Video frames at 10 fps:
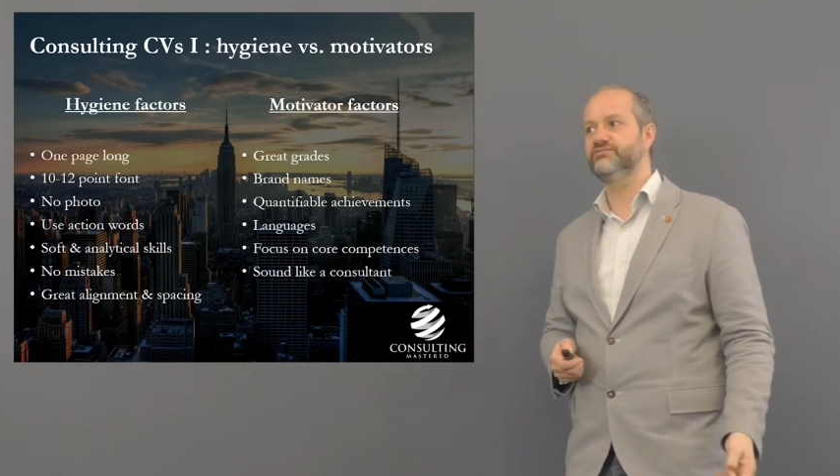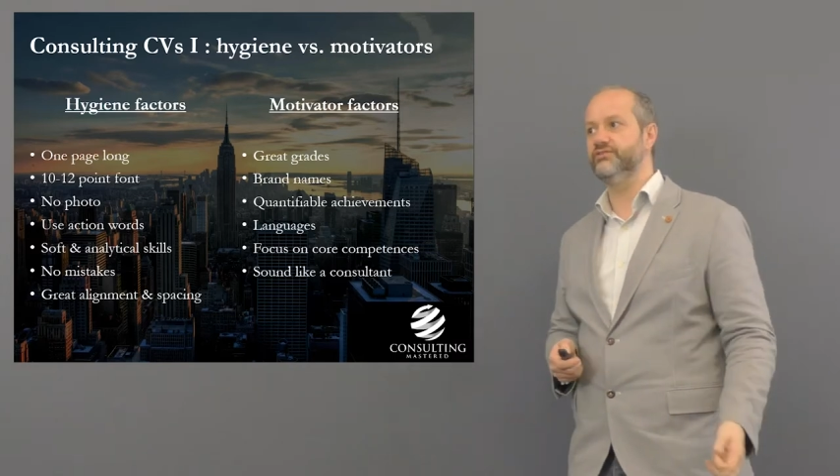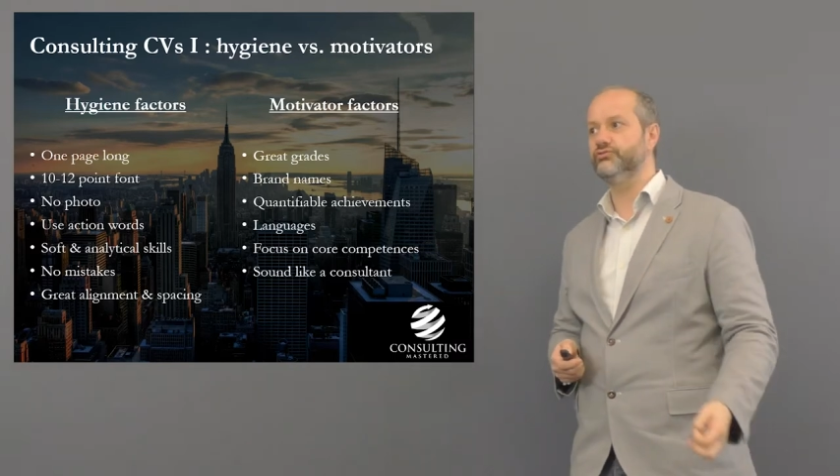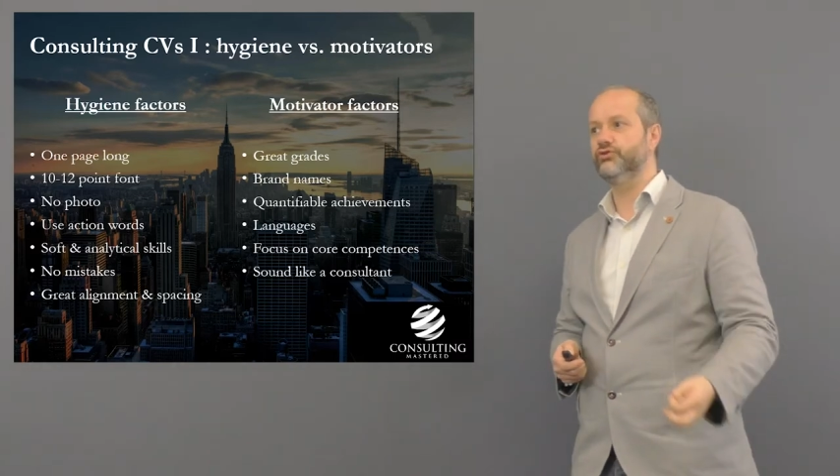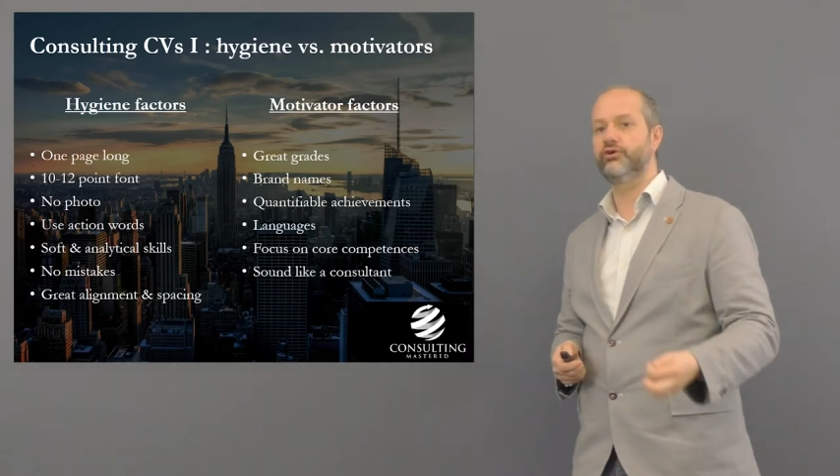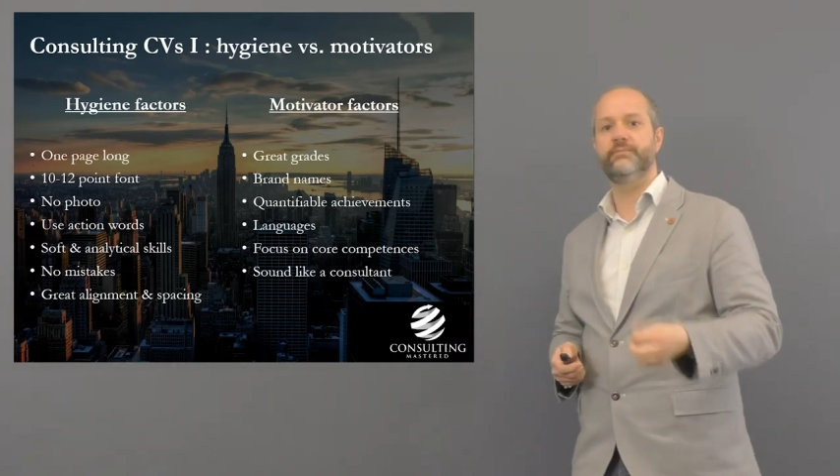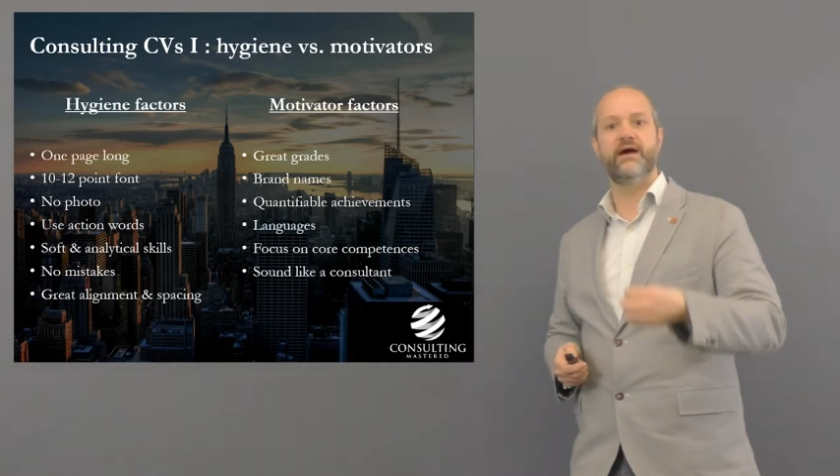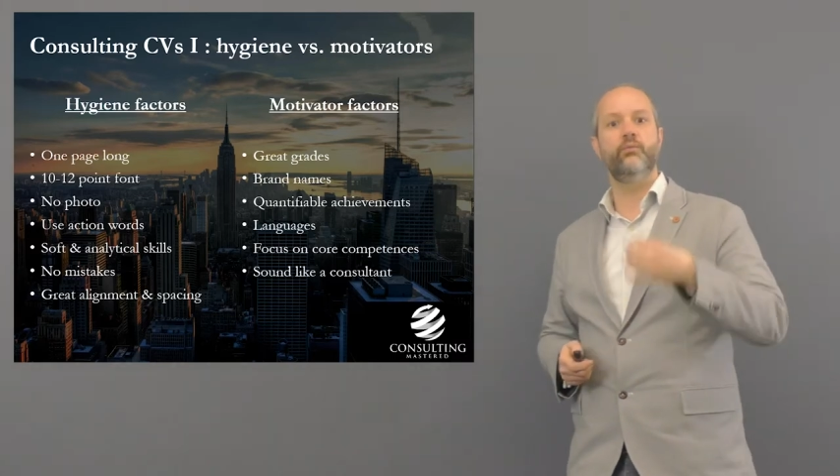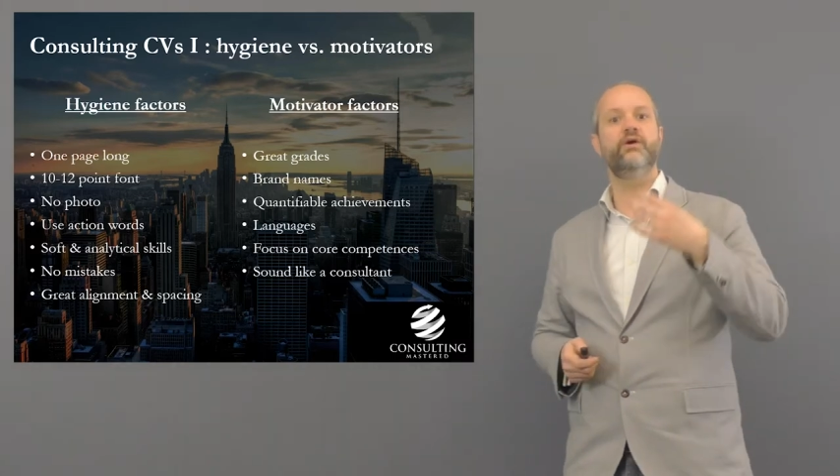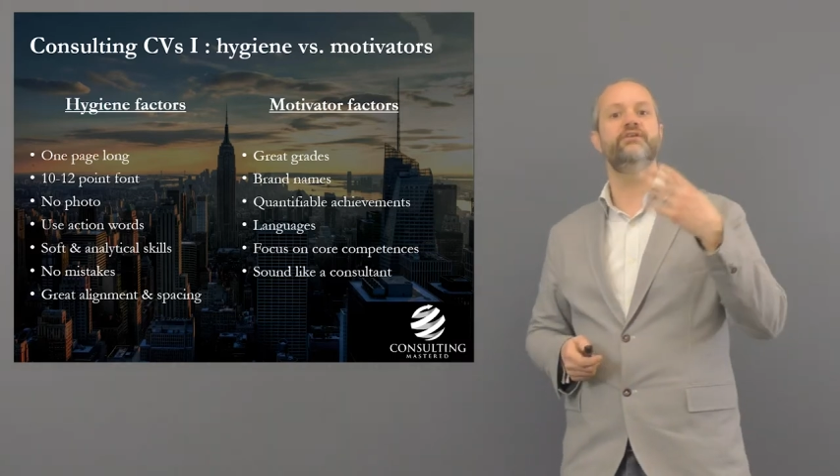Do you talk
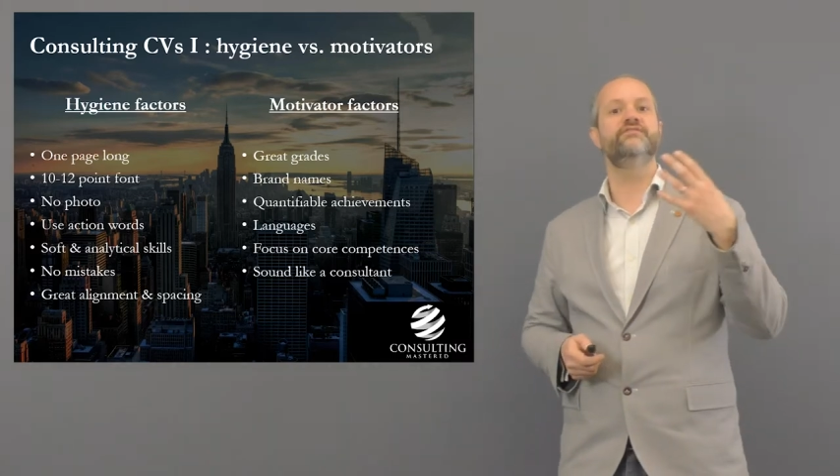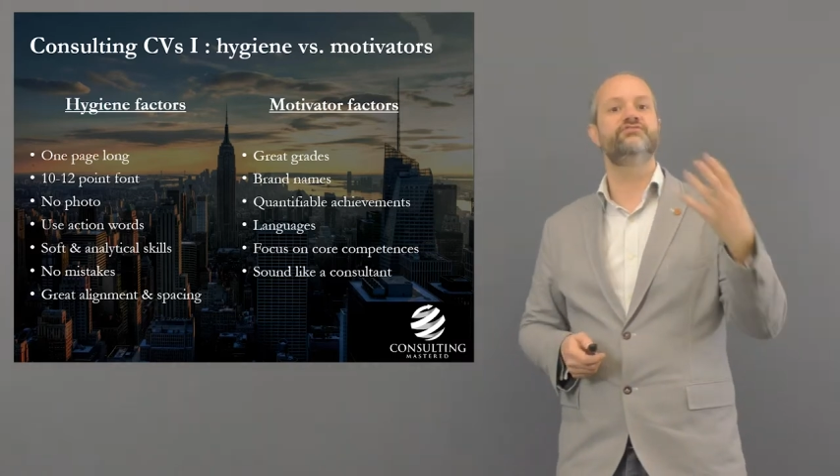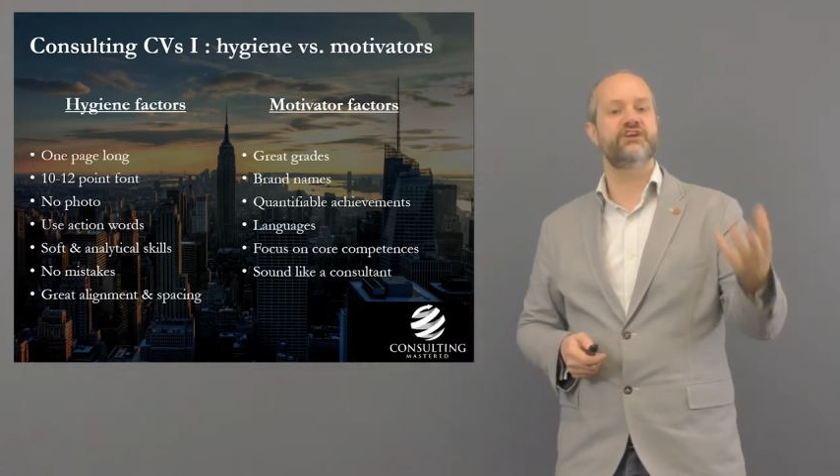about what you've